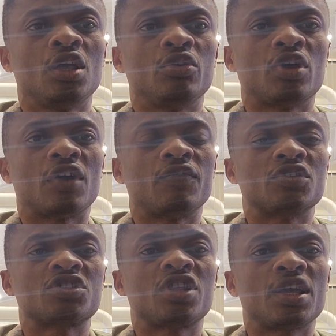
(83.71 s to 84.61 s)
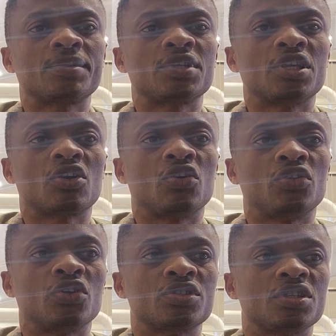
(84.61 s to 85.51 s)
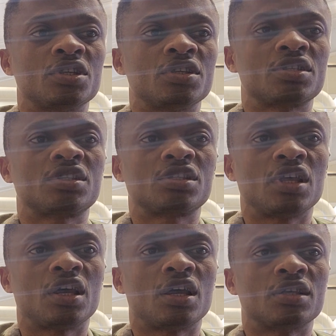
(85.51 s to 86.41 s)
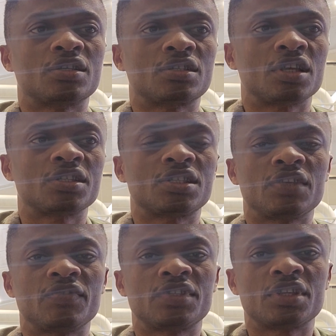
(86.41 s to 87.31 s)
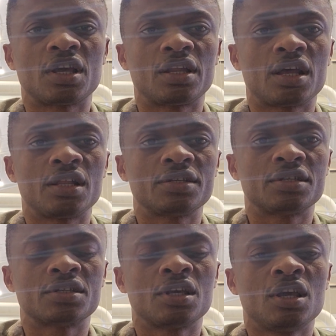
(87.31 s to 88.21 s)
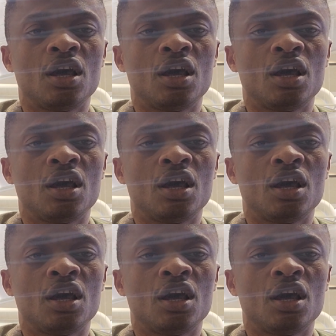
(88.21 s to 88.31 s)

you have the steps in conducting sensitivity analysis.